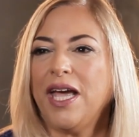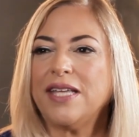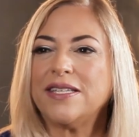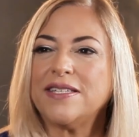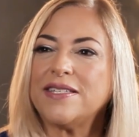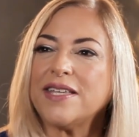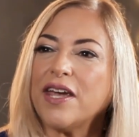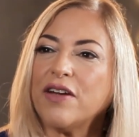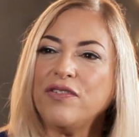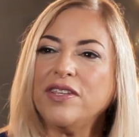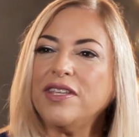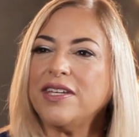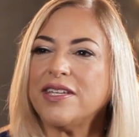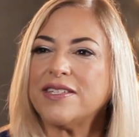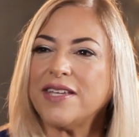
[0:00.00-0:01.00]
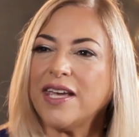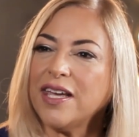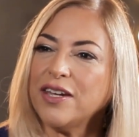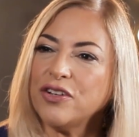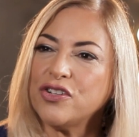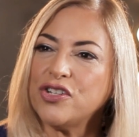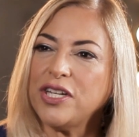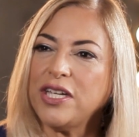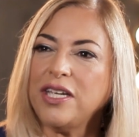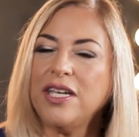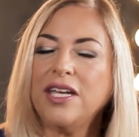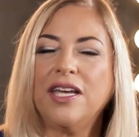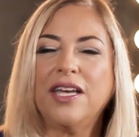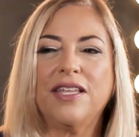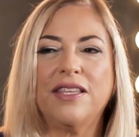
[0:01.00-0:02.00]
And since everything is
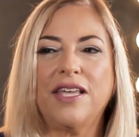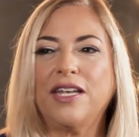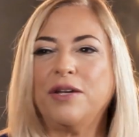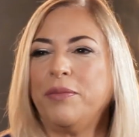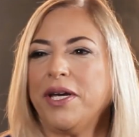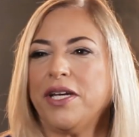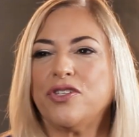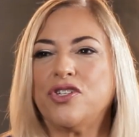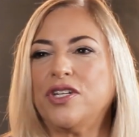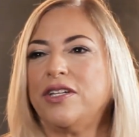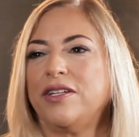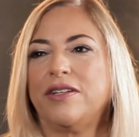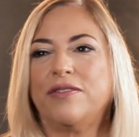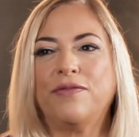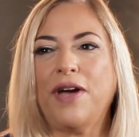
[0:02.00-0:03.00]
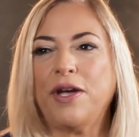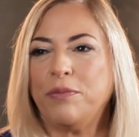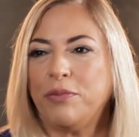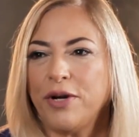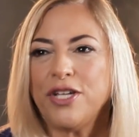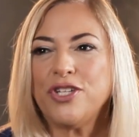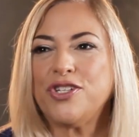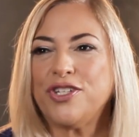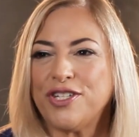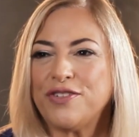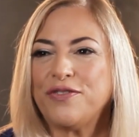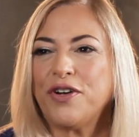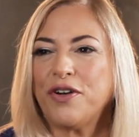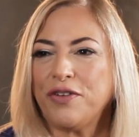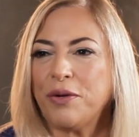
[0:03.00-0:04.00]
energy, then imagine vibration
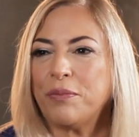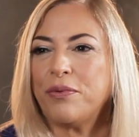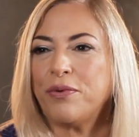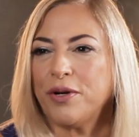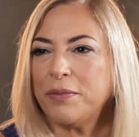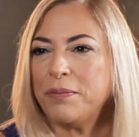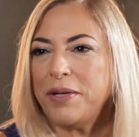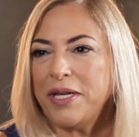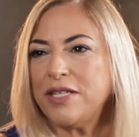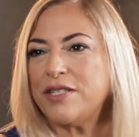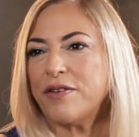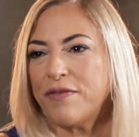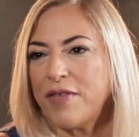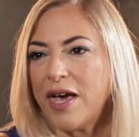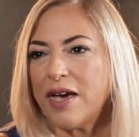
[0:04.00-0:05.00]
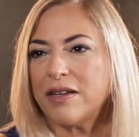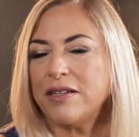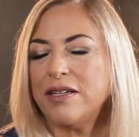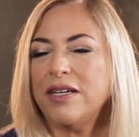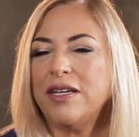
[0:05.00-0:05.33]
is a very important piece of that.